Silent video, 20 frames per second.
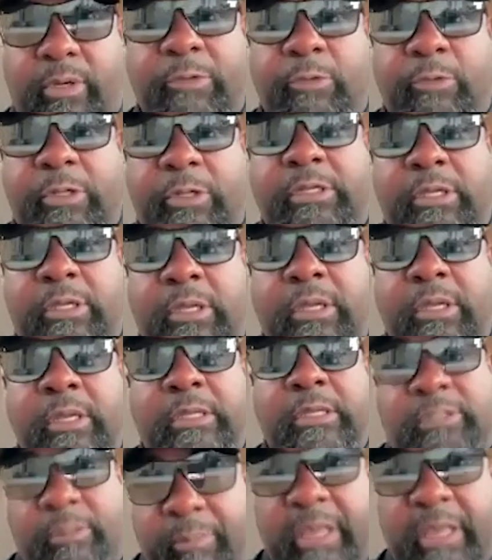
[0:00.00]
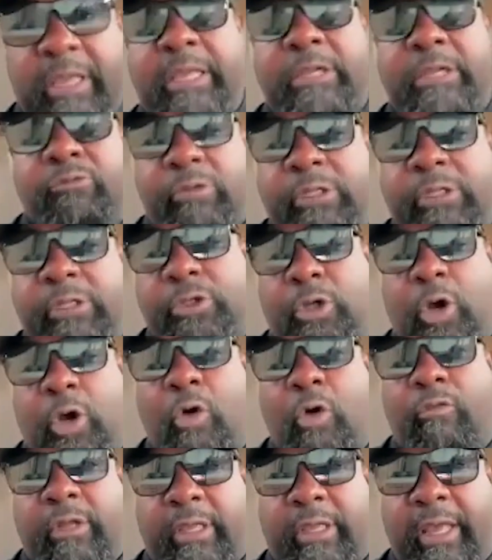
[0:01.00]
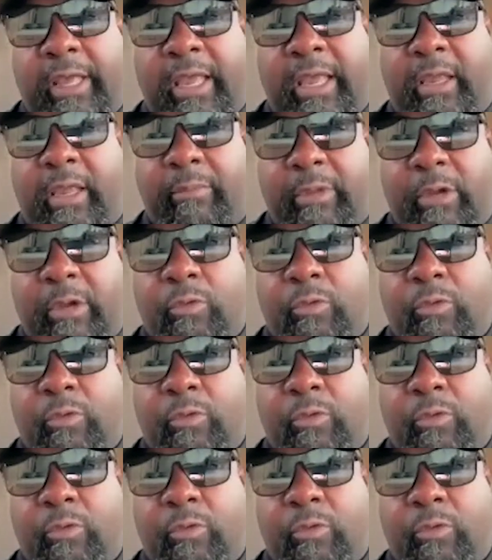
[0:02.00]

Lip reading: He really, to me, he really took over the game.